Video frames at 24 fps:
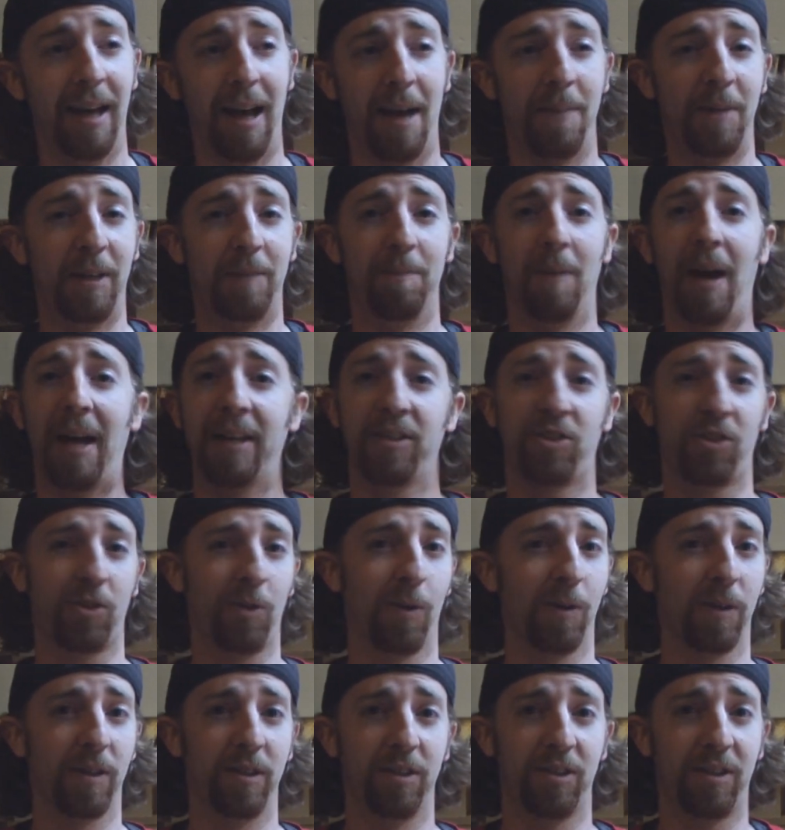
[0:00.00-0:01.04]
I mean, my
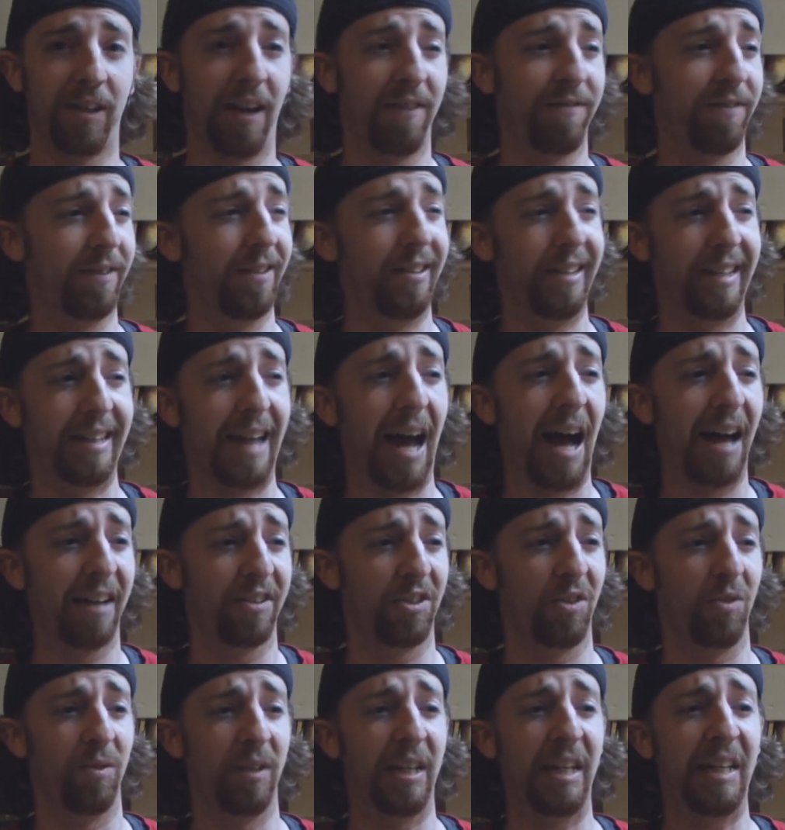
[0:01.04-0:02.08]
story is definitely
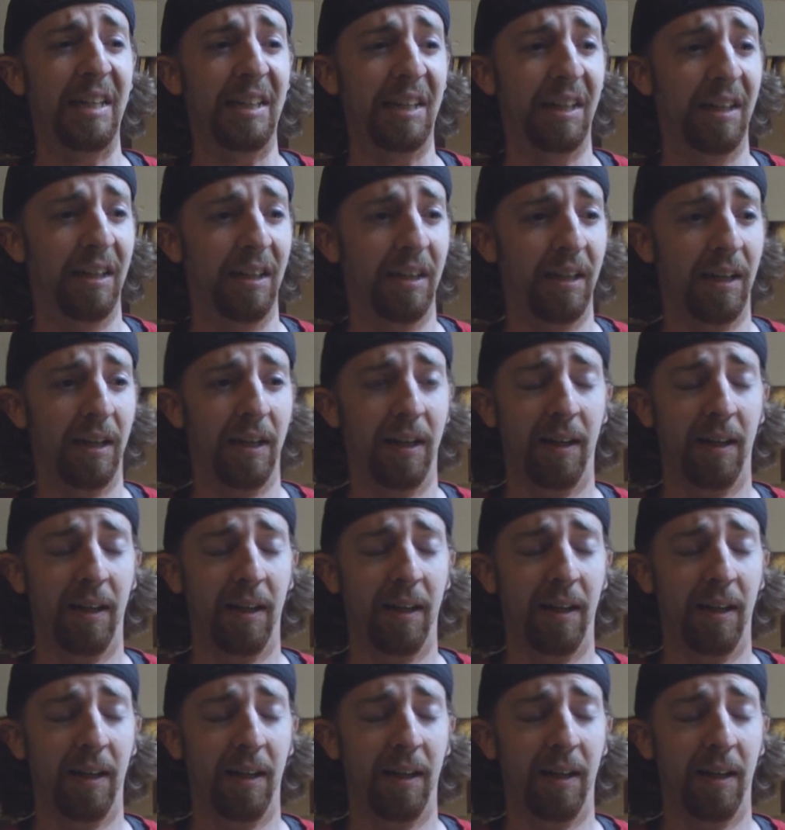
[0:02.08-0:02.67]
not unique,